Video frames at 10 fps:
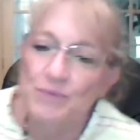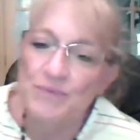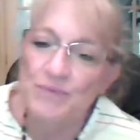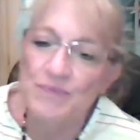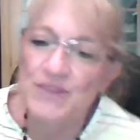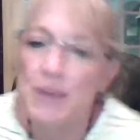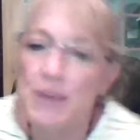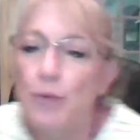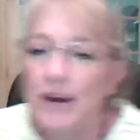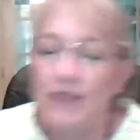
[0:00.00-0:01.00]
separate
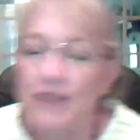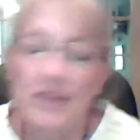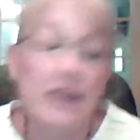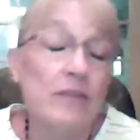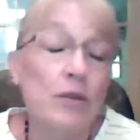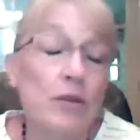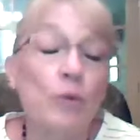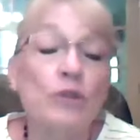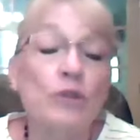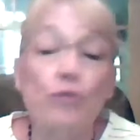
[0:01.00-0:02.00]
everything, even though we
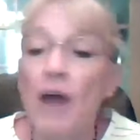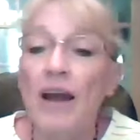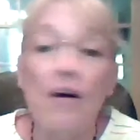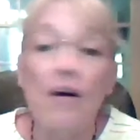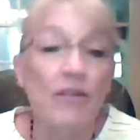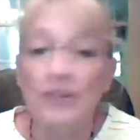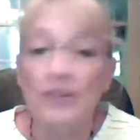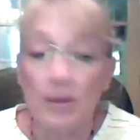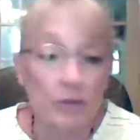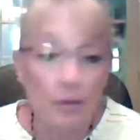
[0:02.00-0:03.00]
try all the time to
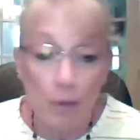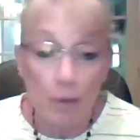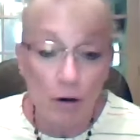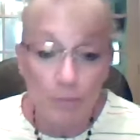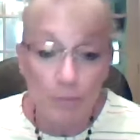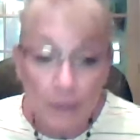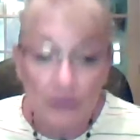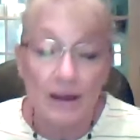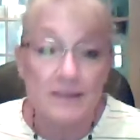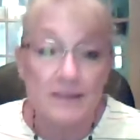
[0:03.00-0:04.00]

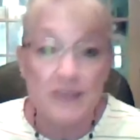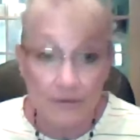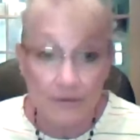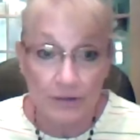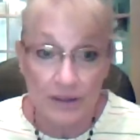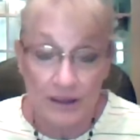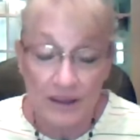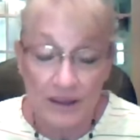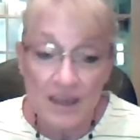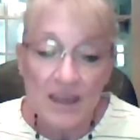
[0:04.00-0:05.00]
compartmentalize everything.
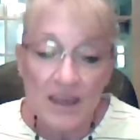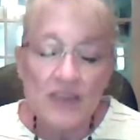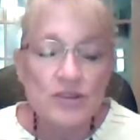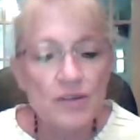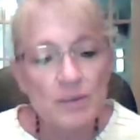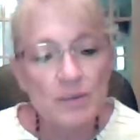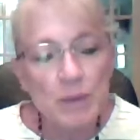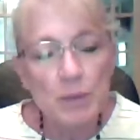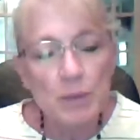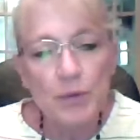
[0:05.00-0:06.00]
So the
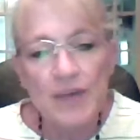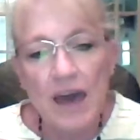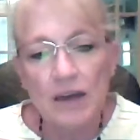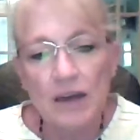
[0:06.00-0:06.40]
people that